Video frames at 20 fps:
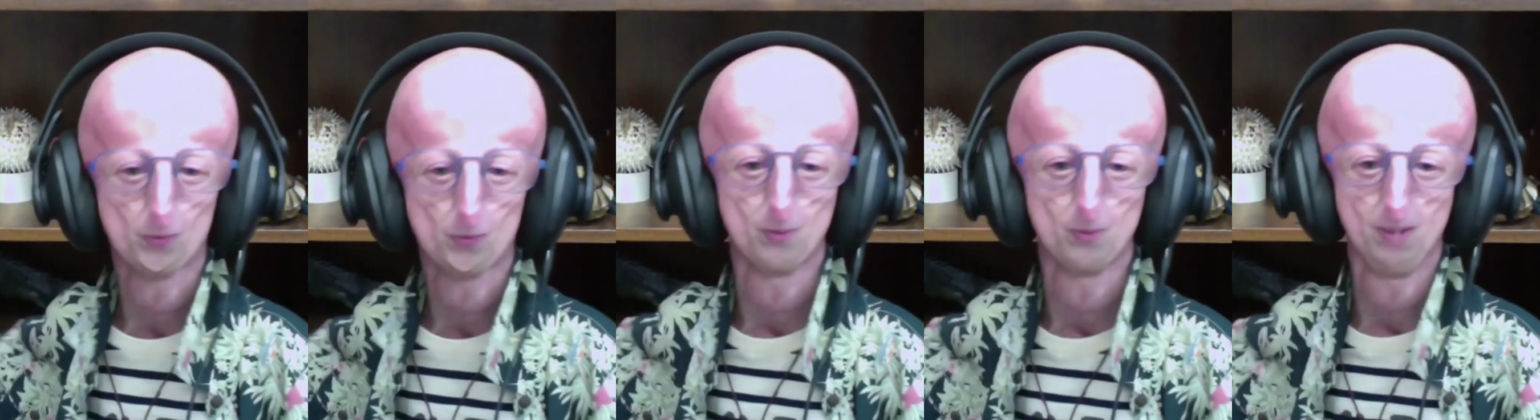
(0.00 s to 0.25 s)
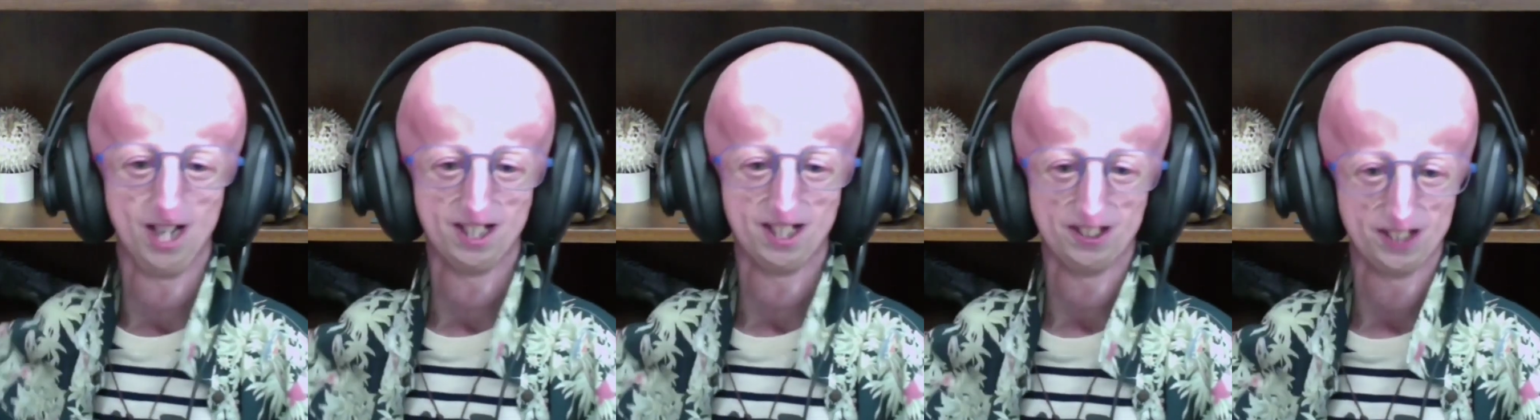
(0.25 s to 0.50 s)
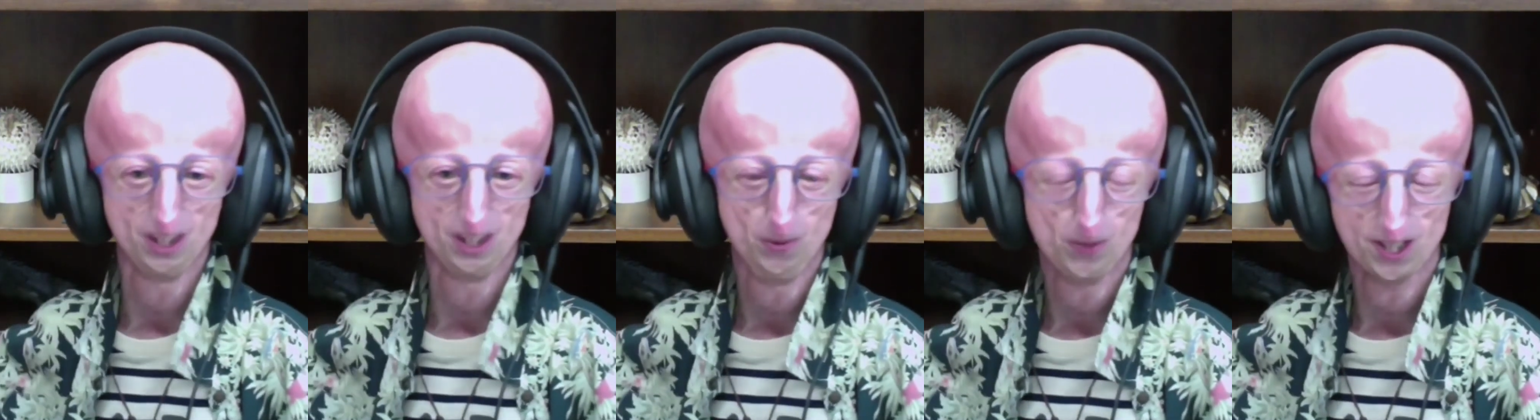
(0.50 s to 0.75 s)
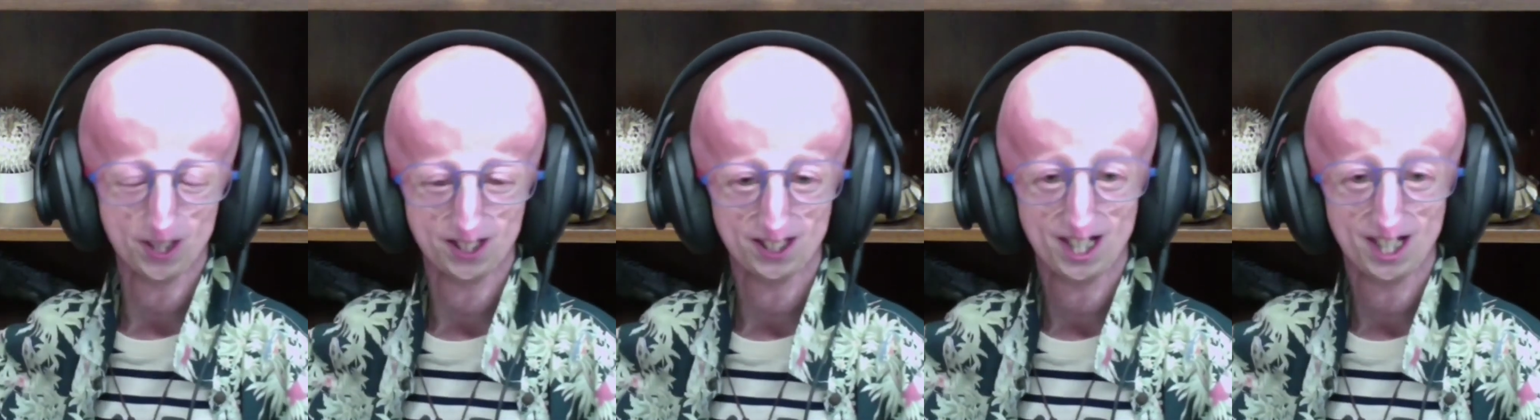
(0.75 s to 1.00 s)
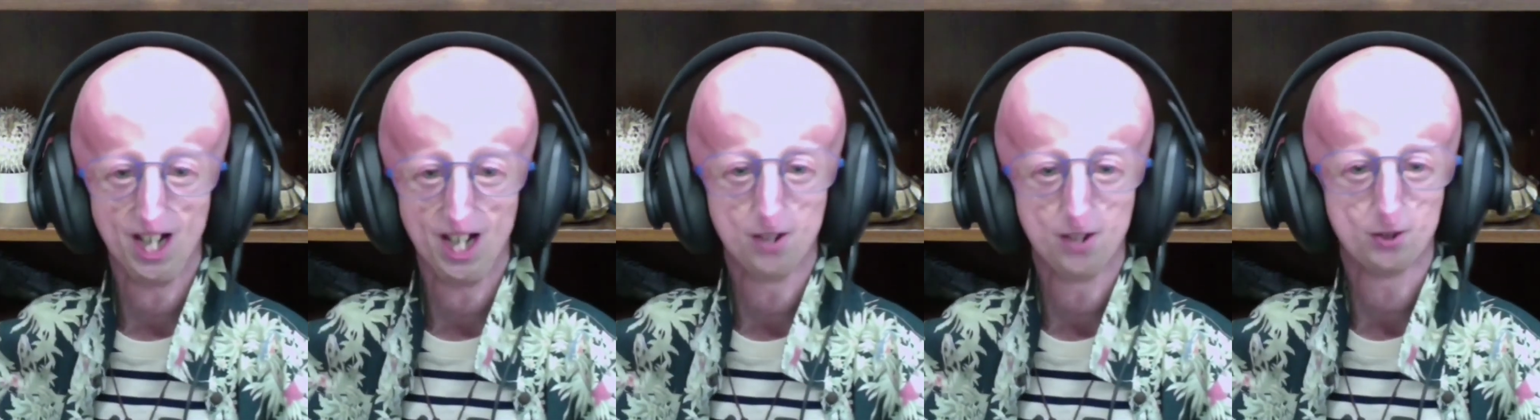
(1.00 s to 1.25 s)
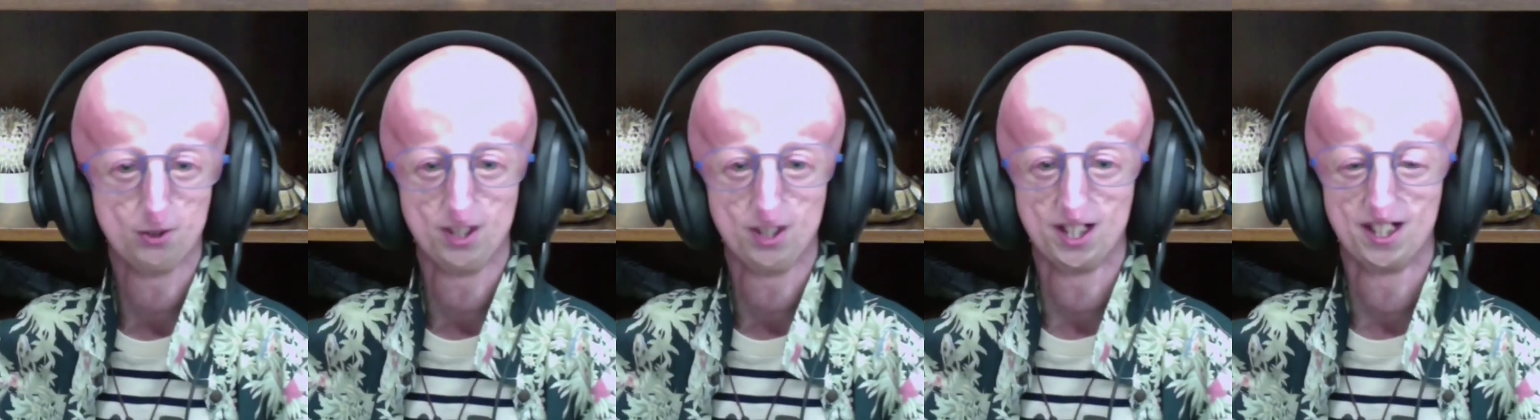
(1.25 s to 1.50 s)
from other different
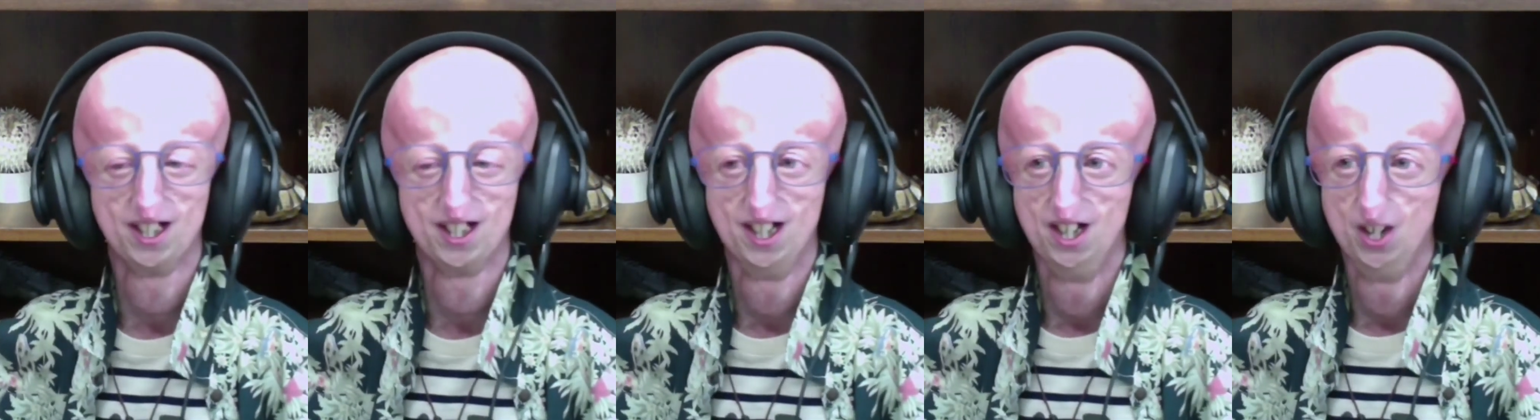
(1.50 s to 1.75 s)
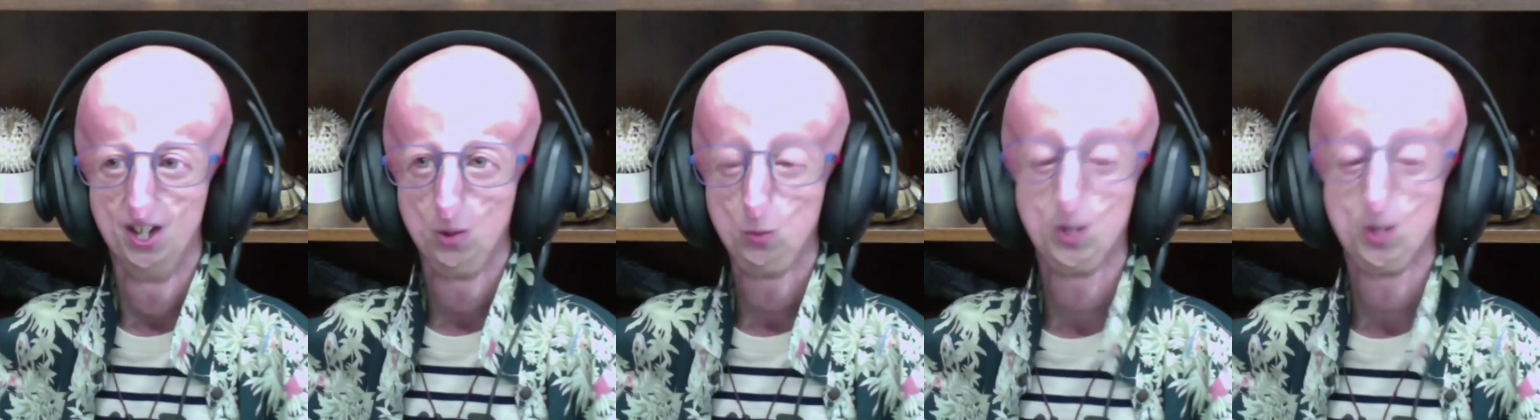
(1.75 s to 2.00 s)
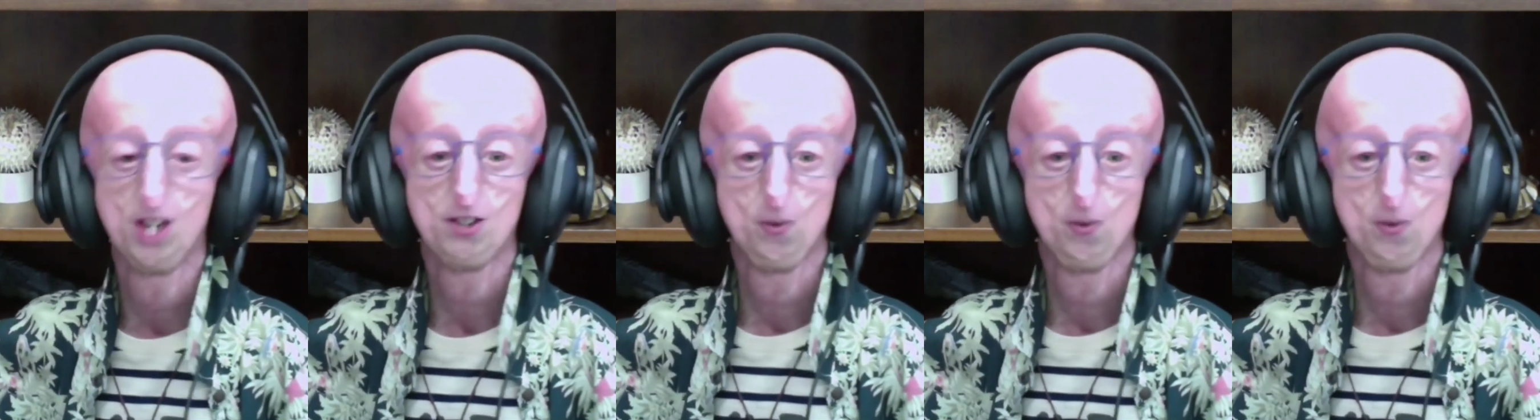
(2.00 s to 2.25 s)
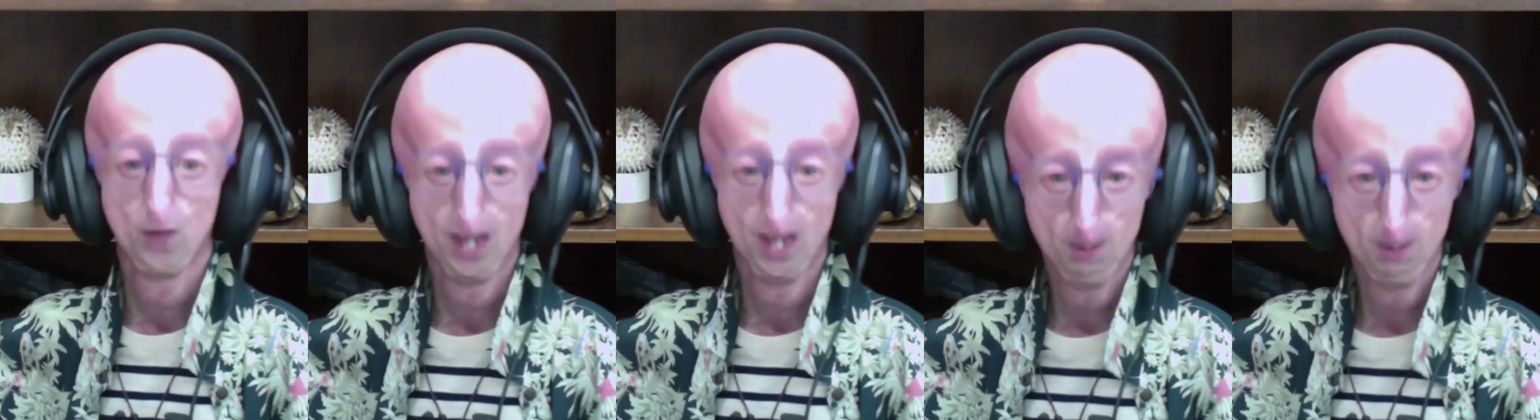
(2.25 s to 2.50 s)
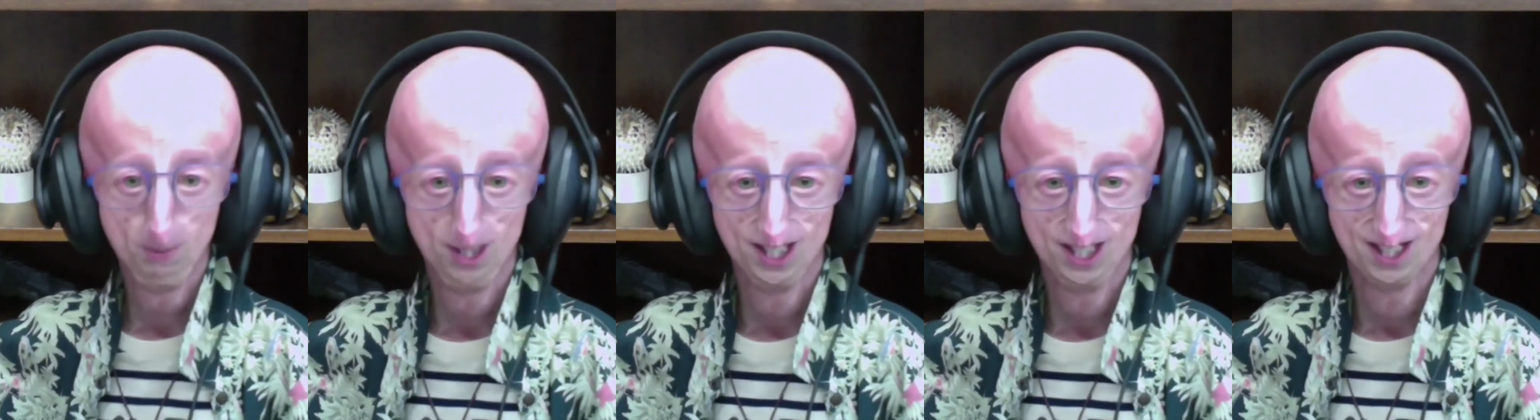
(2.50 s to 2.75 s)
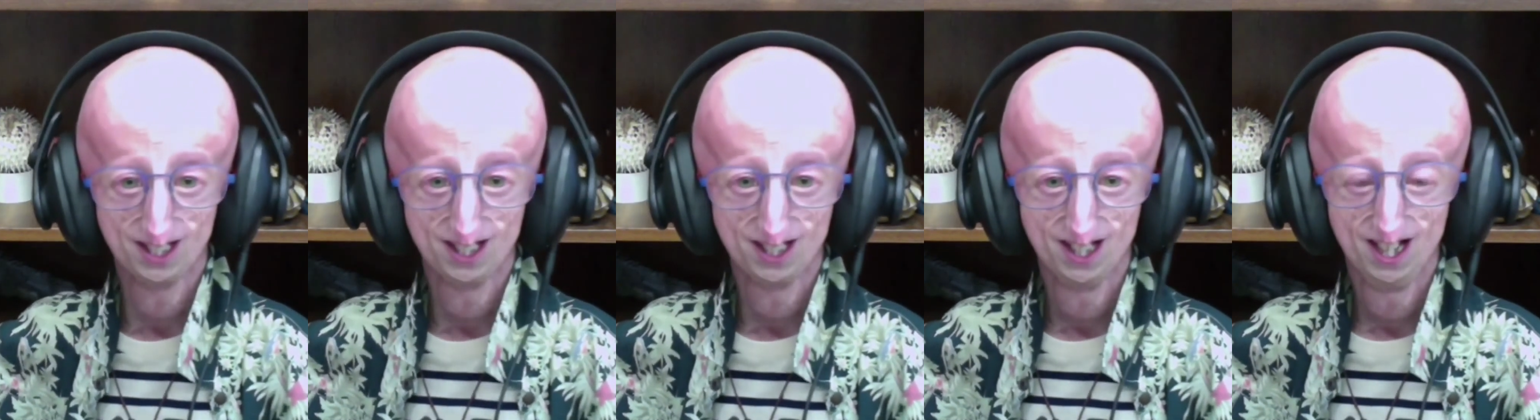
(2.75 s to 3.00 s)
country. We are a
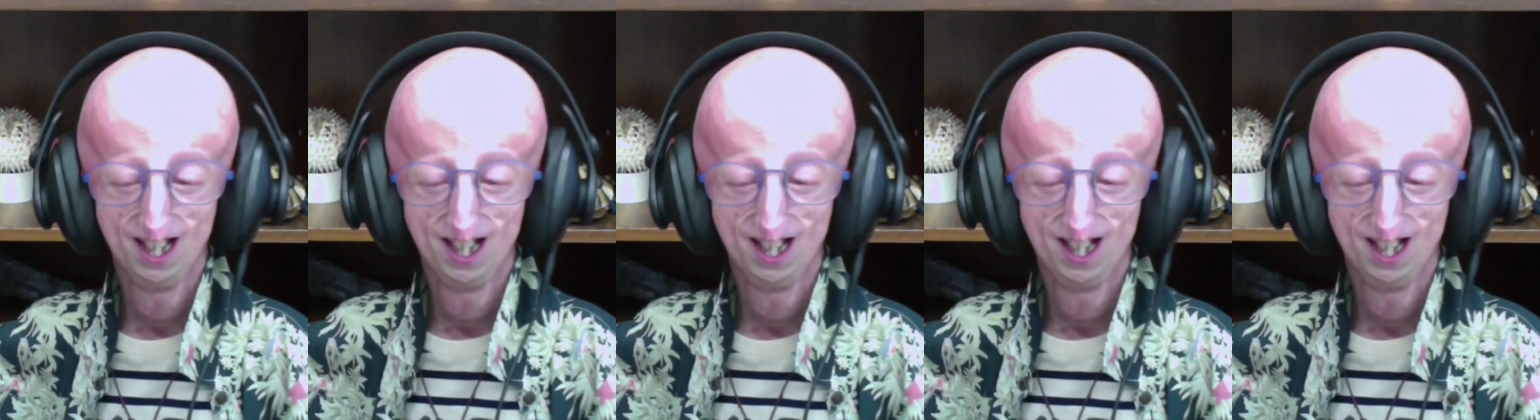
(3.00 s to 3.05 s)
family.